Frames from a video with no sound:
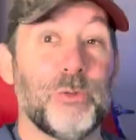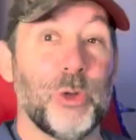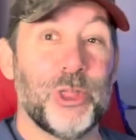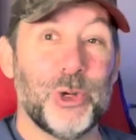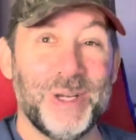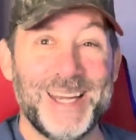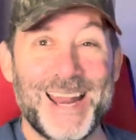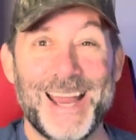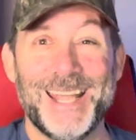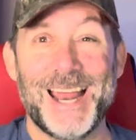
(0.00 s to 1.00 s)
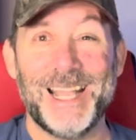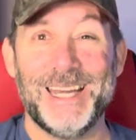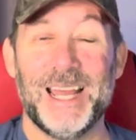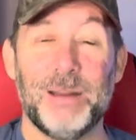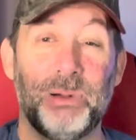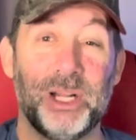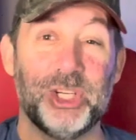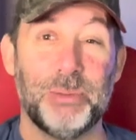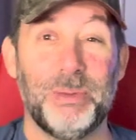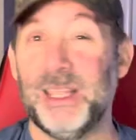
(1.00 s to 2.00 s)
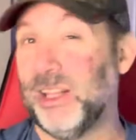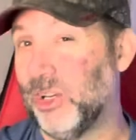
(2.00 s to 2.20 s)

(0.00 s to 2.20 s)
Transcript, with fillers: for $39.99 plus shipping.